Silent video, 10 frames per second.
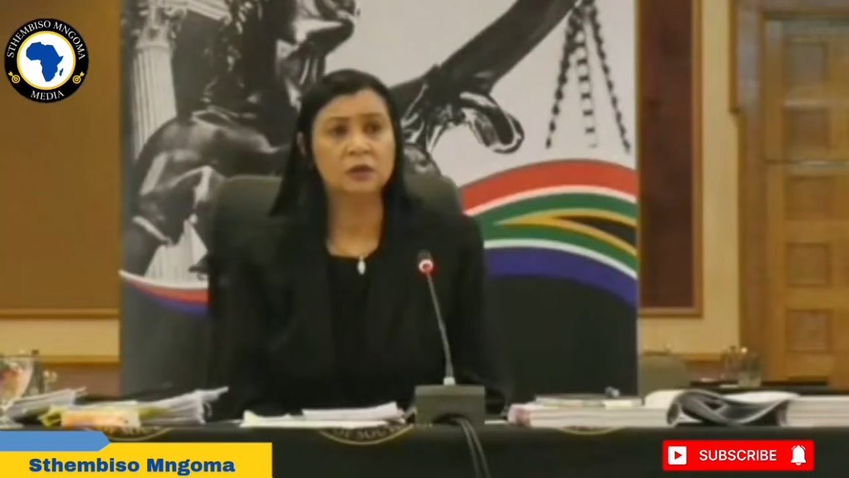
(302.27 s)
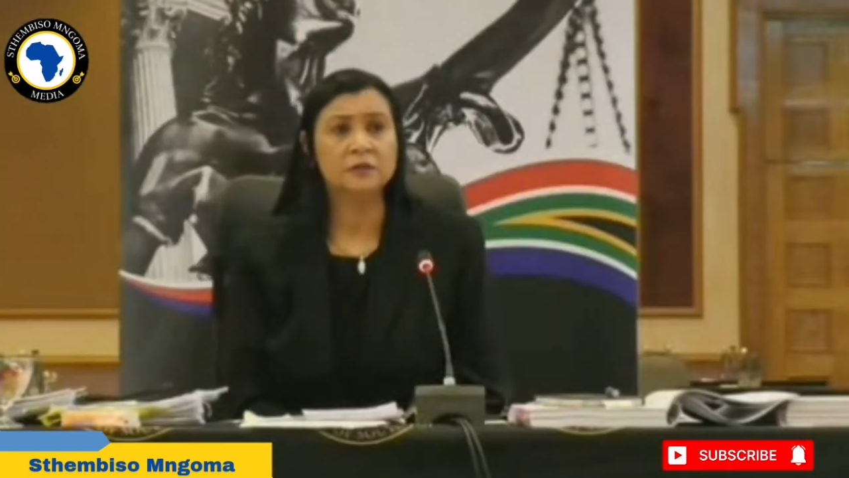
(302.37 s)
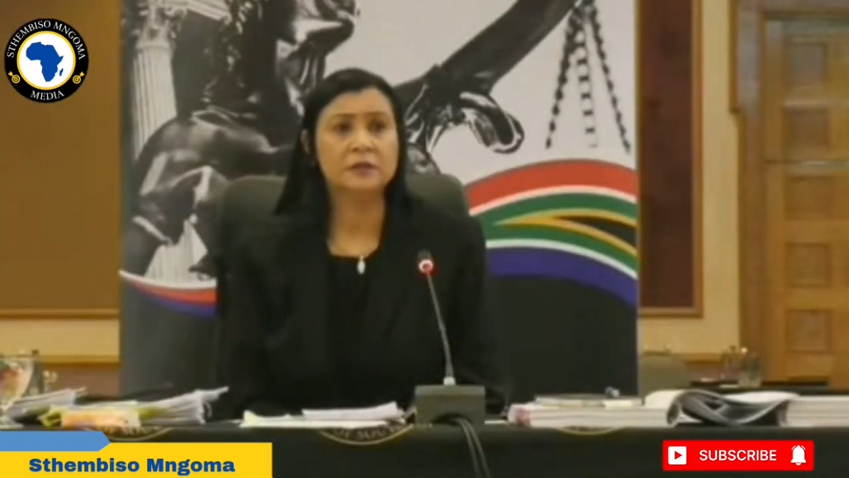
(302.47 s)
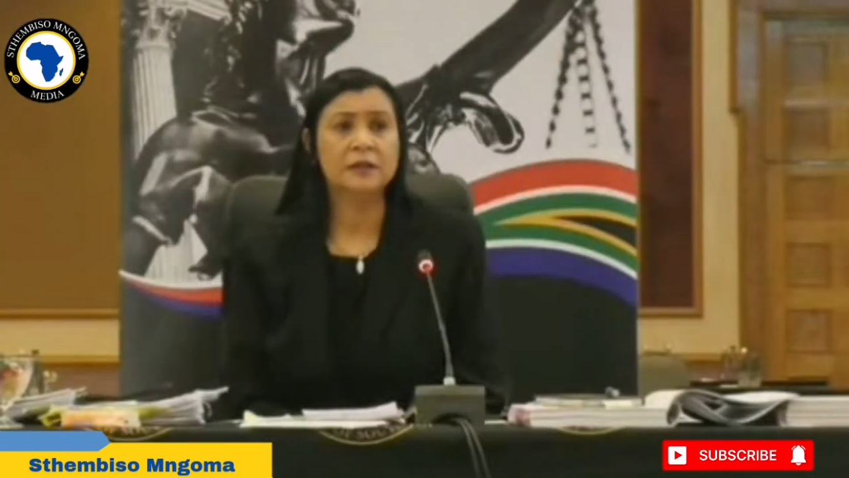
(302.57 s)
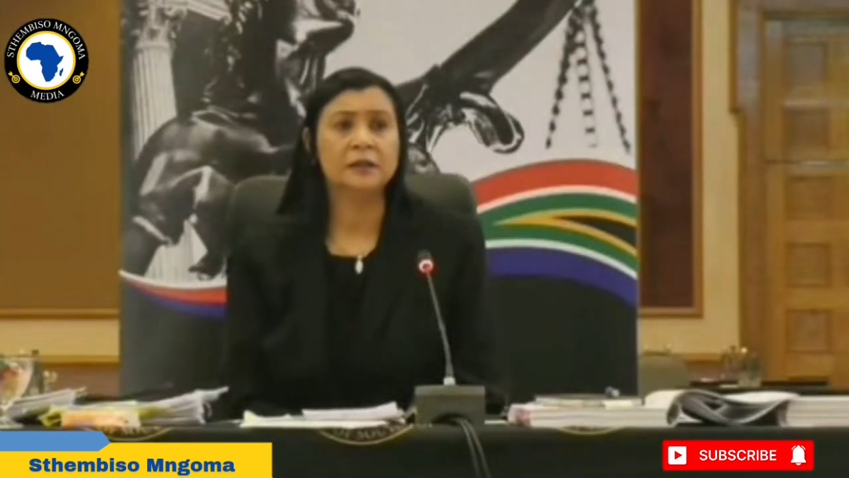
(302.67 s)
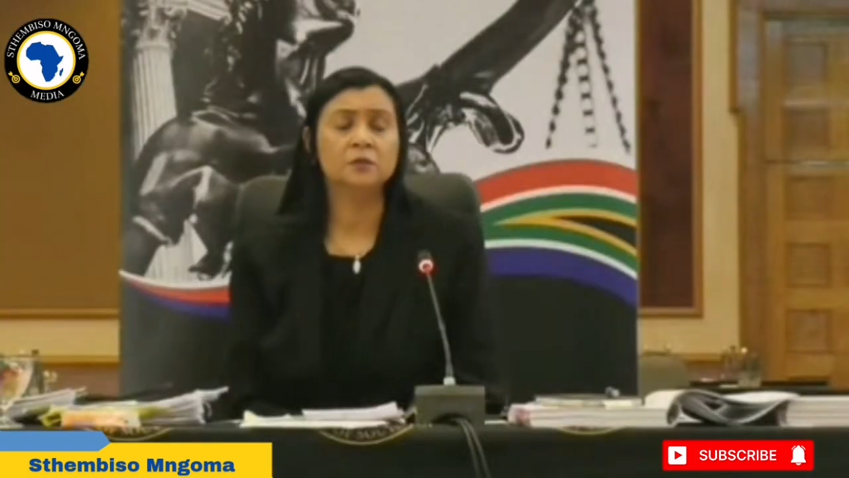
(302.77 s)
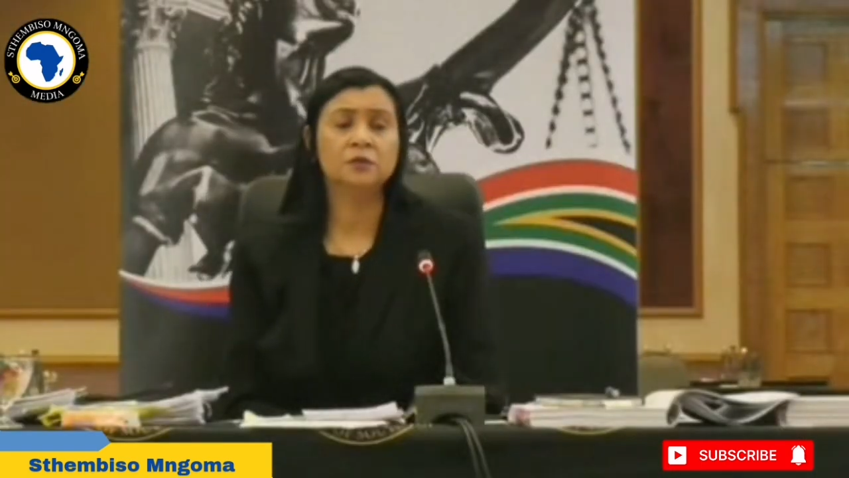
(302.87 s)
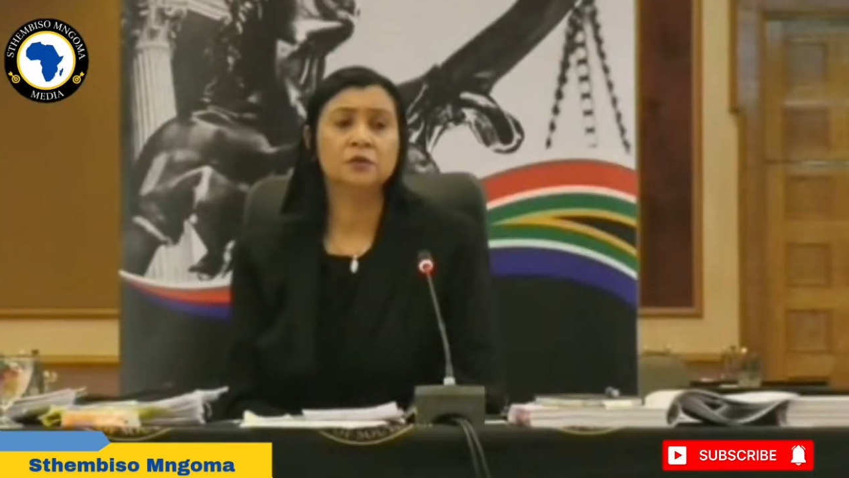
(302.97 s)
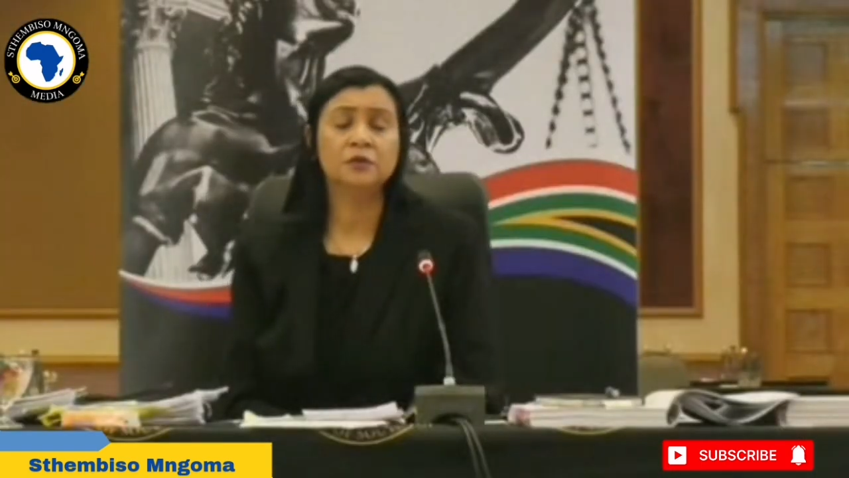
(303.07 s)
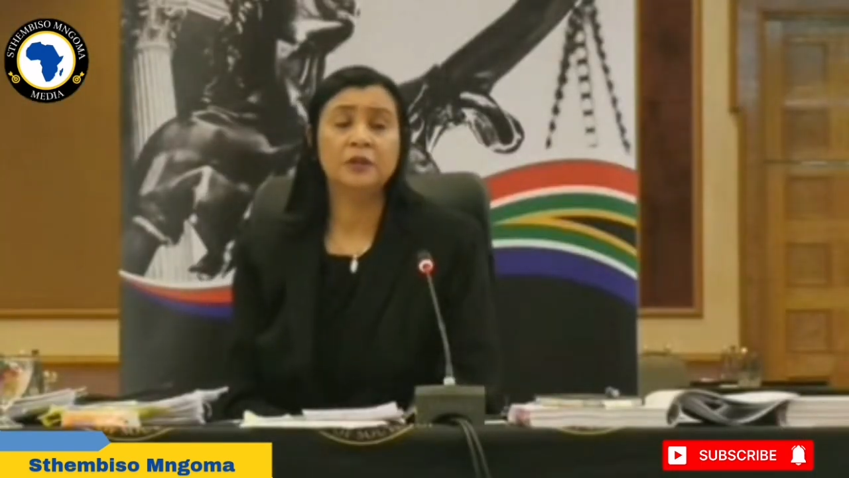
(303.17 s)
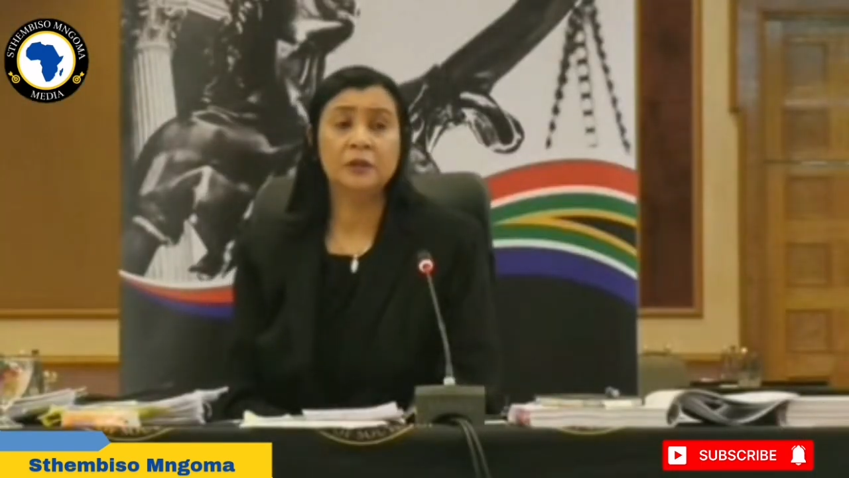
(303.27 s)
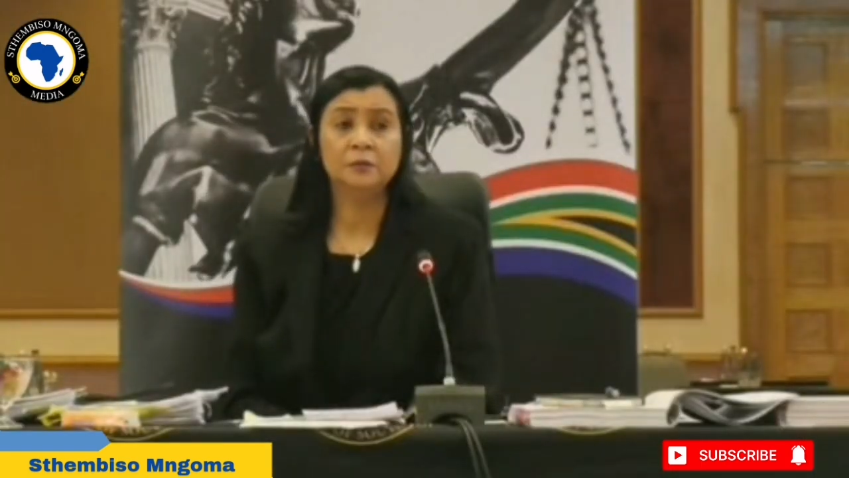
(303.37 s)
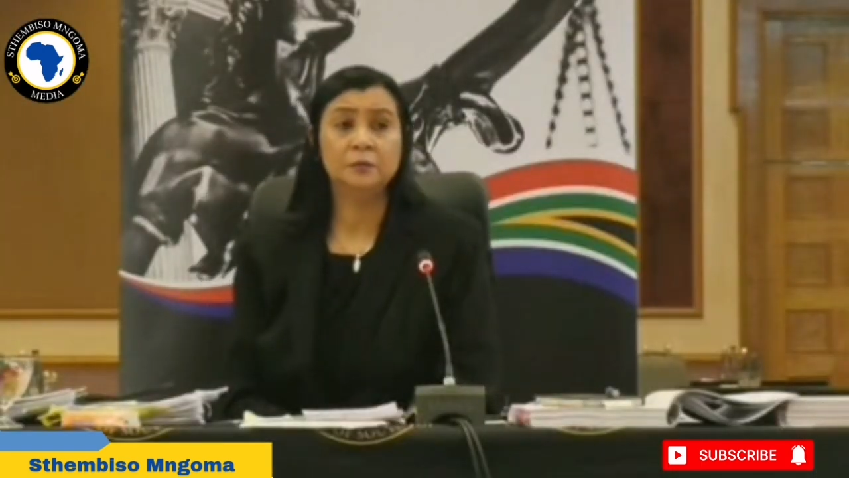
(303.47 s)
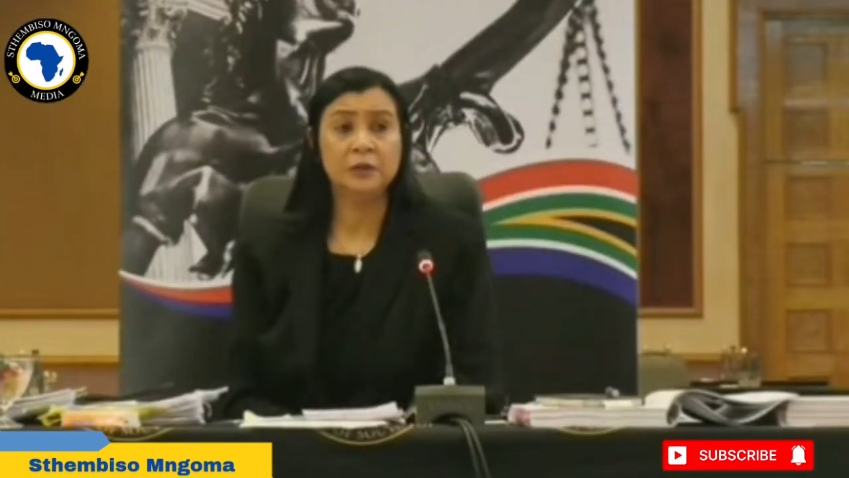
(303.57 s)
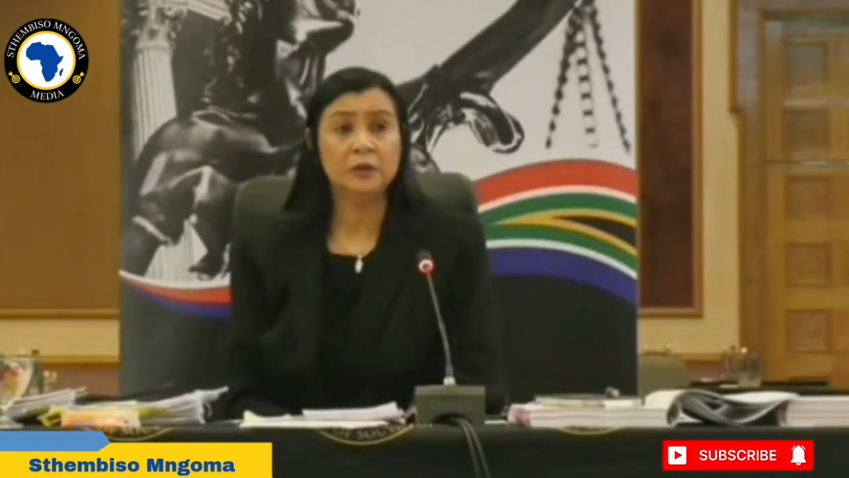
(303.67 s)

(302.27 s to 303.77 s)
organ of state would then